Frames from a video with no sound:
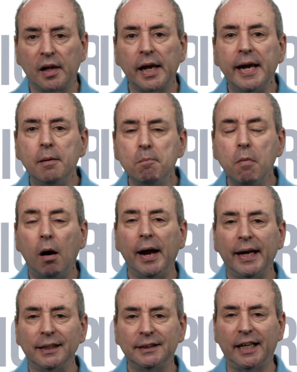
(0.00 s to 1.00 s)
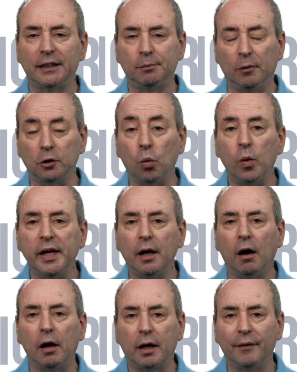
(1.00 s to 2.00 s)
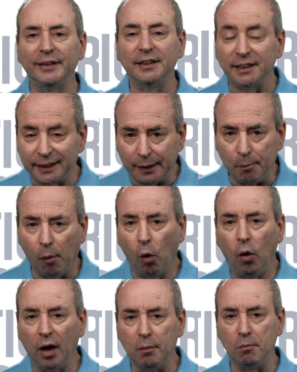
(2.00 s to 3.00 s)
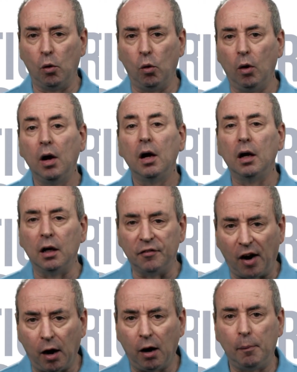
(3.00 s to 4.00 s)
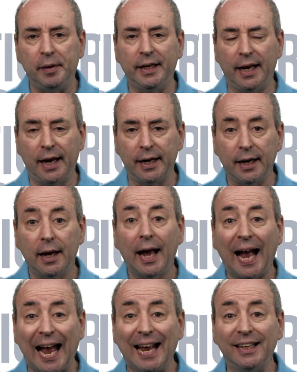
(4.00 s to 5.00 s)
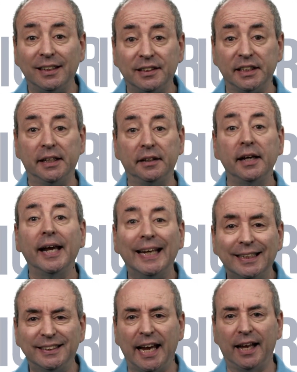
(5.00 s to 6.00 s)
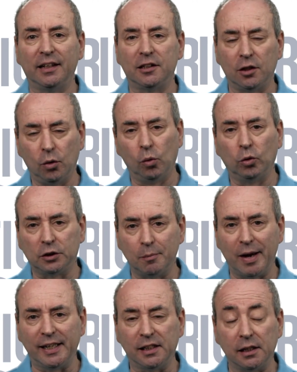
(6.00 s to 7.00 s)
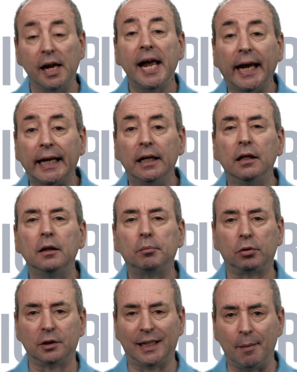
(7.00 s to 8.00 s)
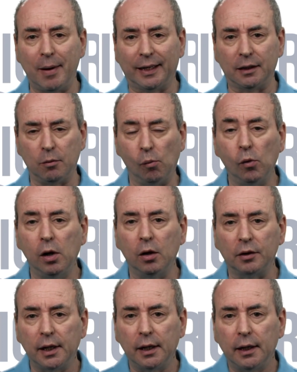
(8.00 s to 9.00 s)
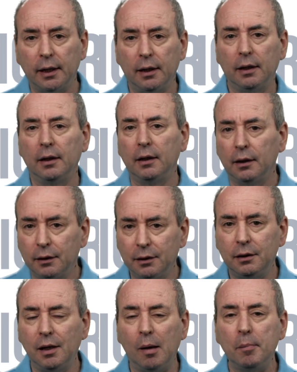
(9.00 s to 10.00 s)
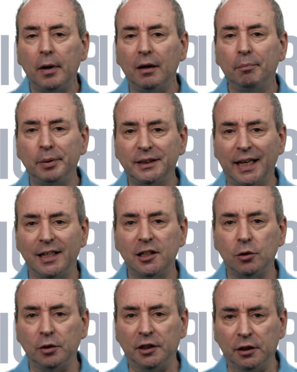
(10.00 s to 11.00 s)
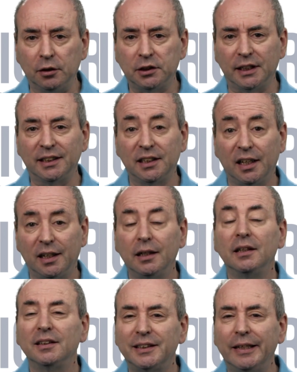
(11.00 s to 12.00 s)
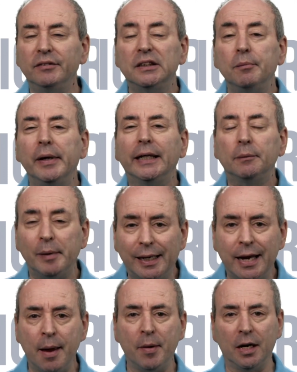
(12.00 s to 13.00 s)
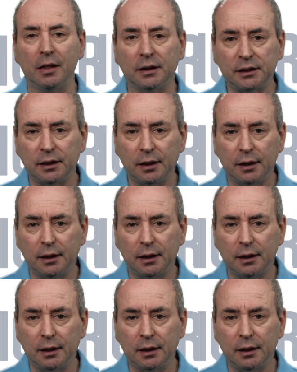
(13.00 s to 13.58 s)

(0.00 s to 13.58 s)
In my assessment, we are going to see more and more of RPA and indeed intelligent automation in the project management world. The number of potential uses seems to me to be limitless,